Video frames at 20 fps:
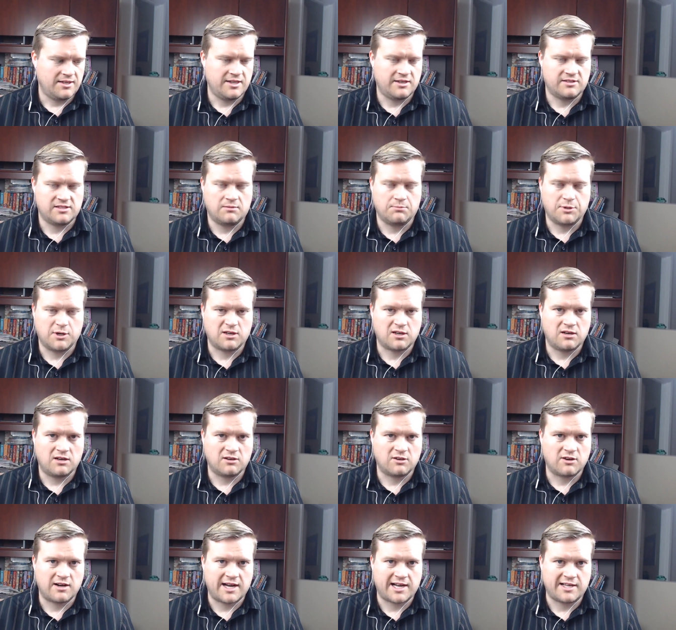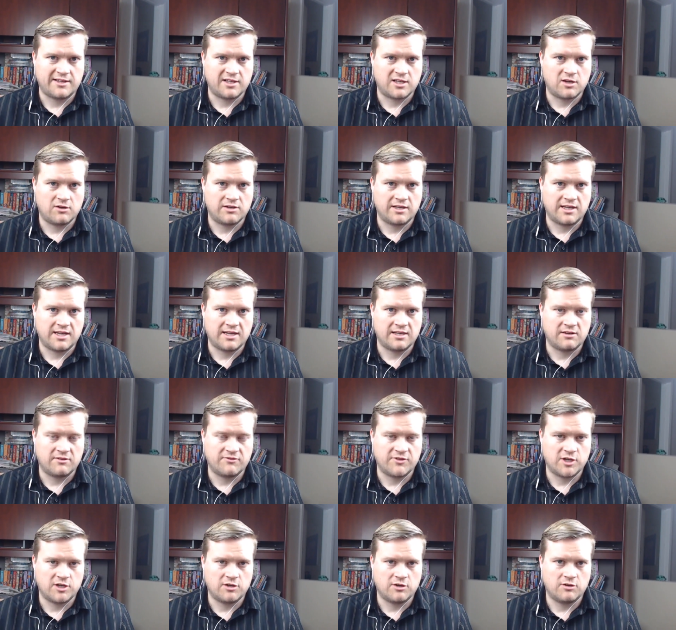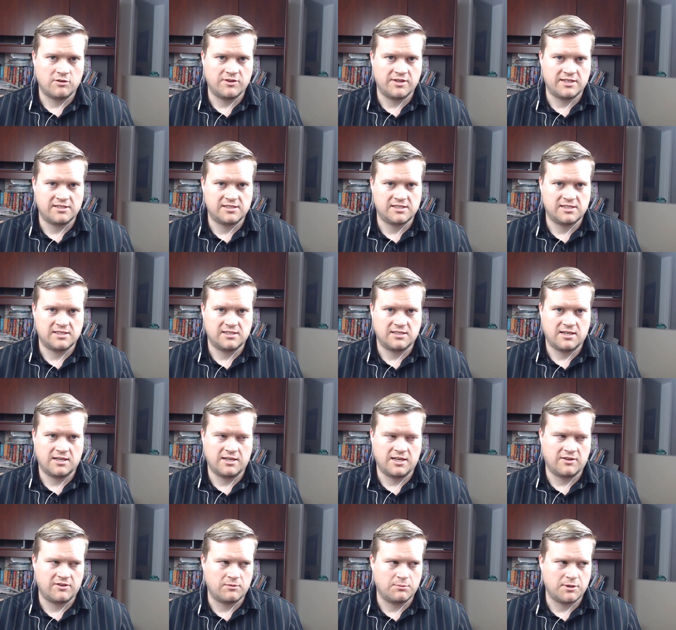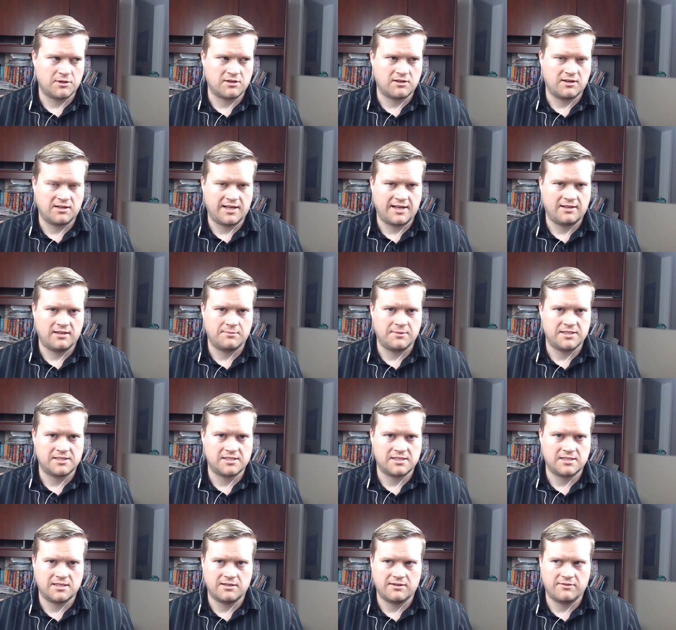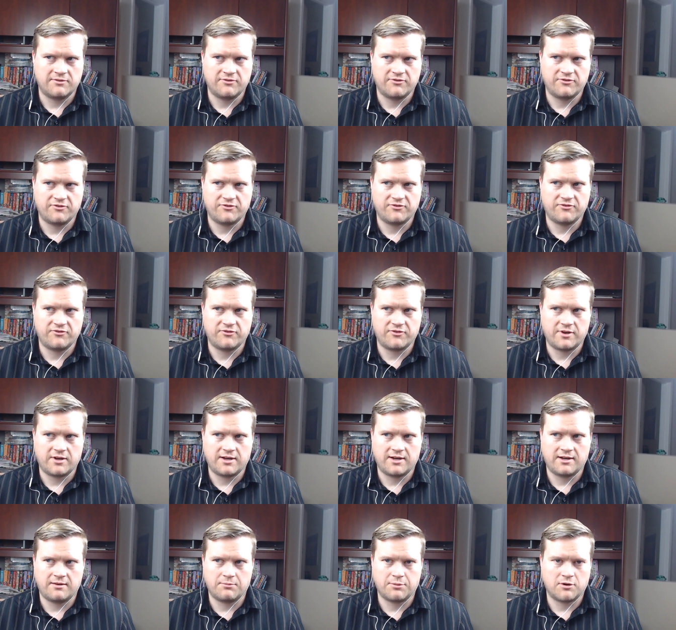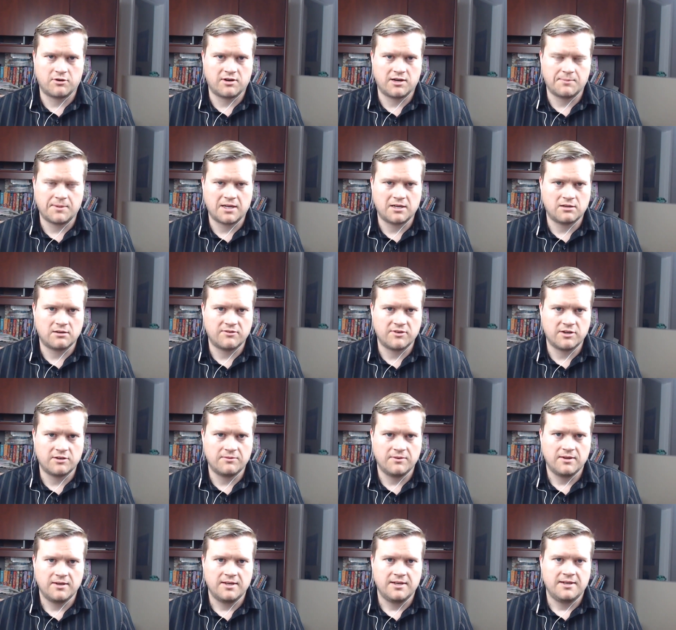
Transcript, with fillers: there's a book called Cracking the Coding Interview. And there's another book called Elements of uh, Programming Interview.